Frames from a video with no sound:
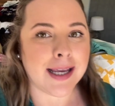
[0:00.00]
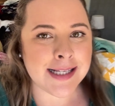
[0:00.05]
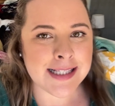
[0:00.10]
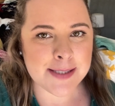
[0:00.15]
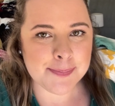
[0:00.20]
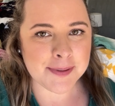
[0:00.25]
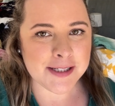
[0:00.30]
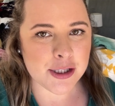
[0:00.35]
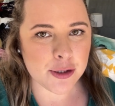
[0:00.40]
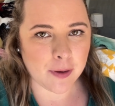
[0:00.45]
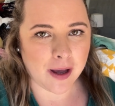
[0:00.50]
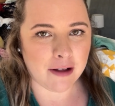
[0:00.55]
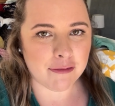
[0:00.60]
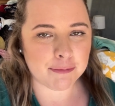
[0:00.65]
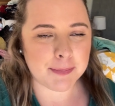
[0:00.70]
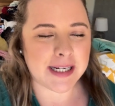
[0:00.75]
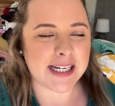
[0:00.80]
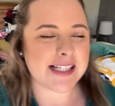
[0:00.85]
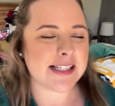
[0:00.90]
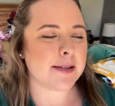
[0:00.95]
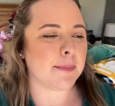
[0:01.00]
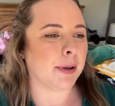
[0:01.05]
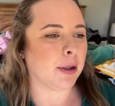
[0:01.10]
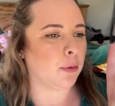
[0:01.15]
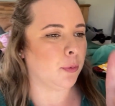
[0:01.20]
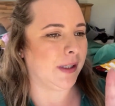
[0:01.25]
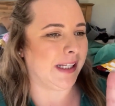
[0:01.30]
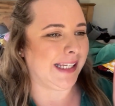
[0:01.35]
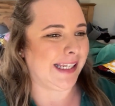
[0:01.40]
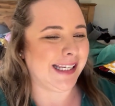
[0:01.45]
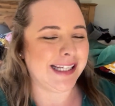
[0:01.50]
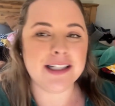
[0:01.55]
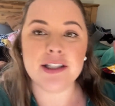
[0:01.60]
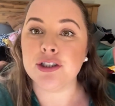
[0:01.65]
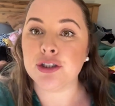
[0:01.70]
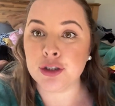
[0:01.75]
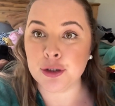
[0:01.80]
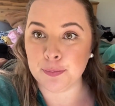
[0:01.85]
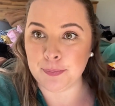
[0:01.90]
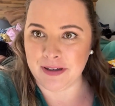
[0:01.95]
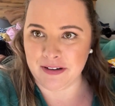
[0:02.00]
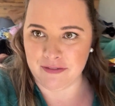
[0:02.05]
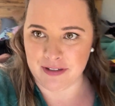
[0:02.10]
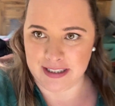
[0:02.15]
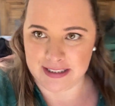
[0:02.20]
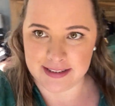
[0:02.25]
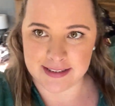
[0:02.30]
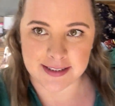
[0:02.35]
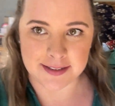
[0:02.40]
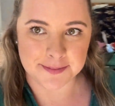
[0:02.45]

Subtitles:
It's been 12 minutes, but we need to pivot.